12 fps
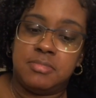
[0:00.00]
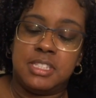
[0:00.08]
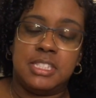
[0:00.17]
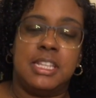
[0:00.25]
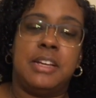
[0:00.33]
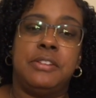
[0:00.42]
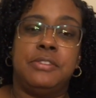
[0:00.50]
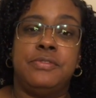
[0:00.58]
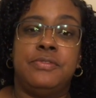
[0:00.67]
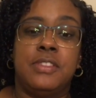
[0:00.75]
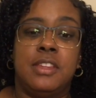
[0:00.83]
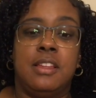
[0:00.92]
So
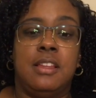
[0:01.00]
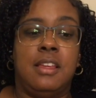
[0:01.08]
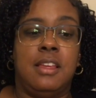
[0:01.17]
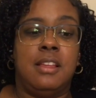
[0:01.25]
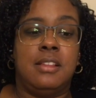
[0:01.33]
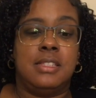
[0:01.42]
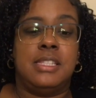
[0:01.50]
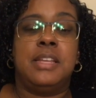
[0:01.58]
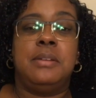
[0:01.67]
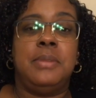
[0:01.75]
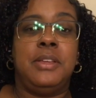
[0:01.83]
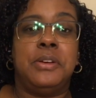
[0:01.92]

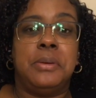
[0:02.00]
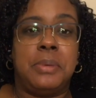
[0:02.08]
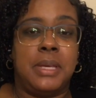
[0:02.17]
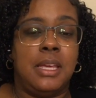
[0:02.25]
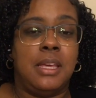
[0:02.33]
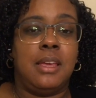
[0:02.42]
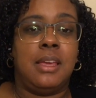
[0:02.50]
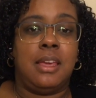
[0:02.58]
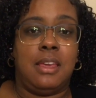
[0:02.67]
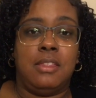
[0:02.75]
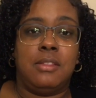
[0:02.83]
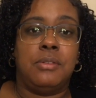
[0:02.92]
tell me your opinion
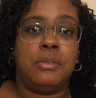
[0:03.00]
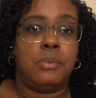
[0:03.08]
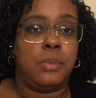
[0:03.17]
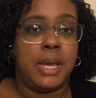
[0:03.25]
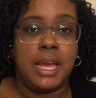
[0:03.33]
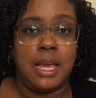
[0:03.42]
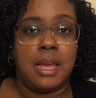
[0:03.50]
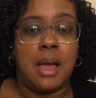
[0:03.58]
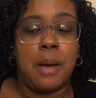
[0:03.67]
either way.